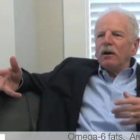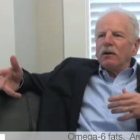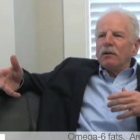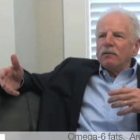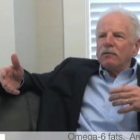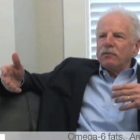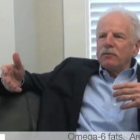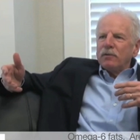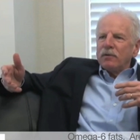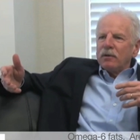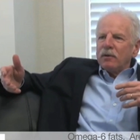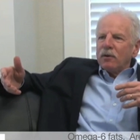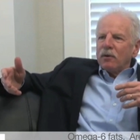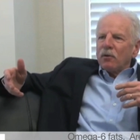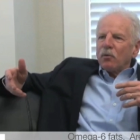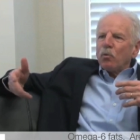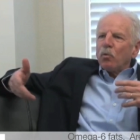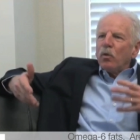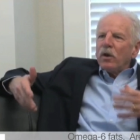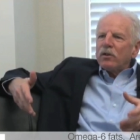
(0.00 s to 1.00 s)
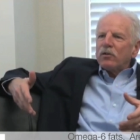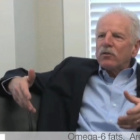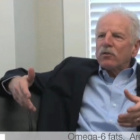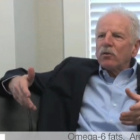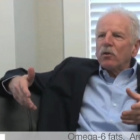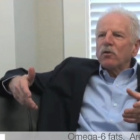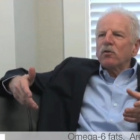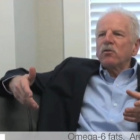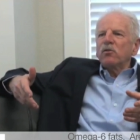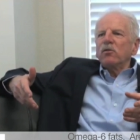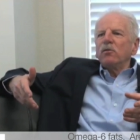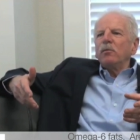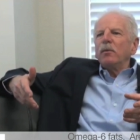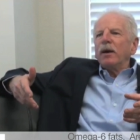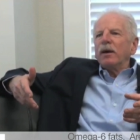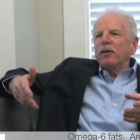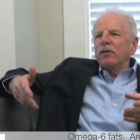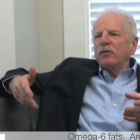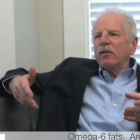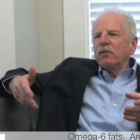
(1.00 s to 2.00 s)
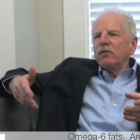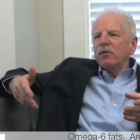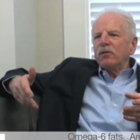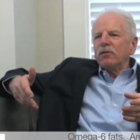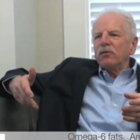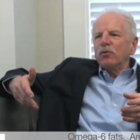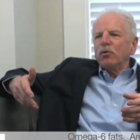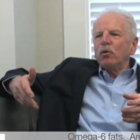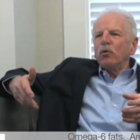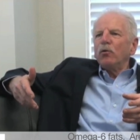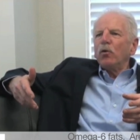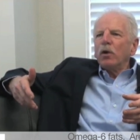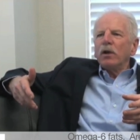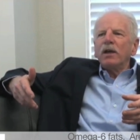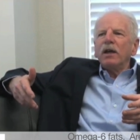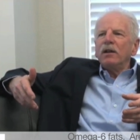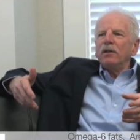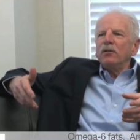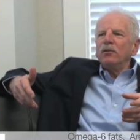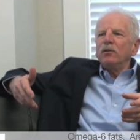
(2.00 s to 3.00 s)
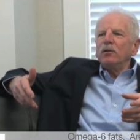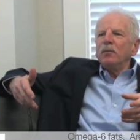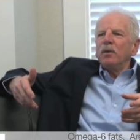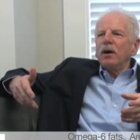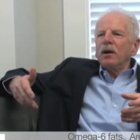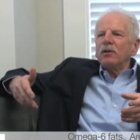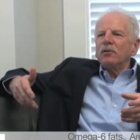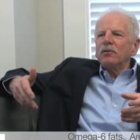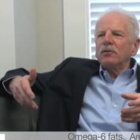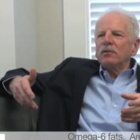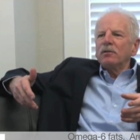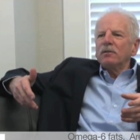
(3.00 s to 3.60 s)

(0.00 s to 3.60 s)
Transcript: of rich sources of omega-6s to avoid getting too much.